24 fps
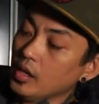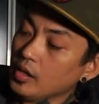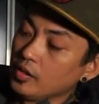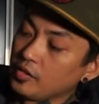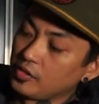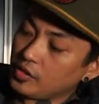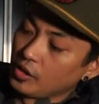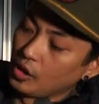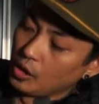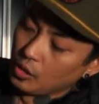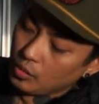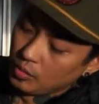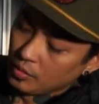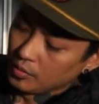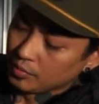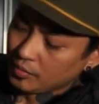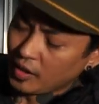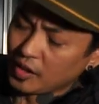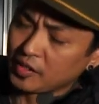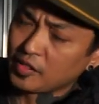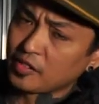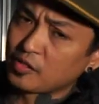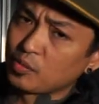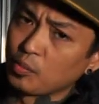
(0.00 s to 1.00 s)
So
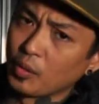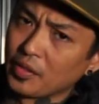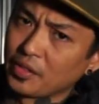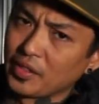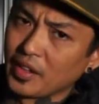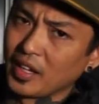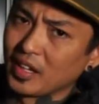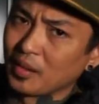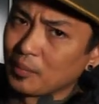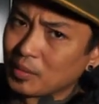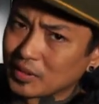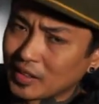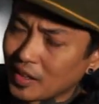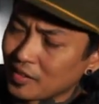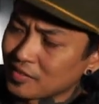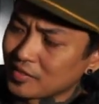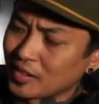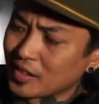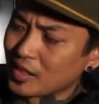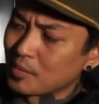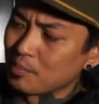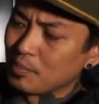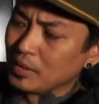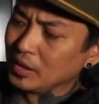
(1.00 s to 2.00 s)
that's just one thing, but that's
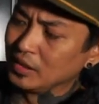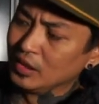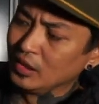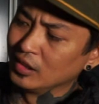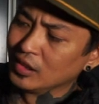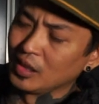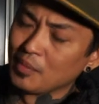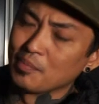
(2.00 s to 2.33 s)
not a big deal.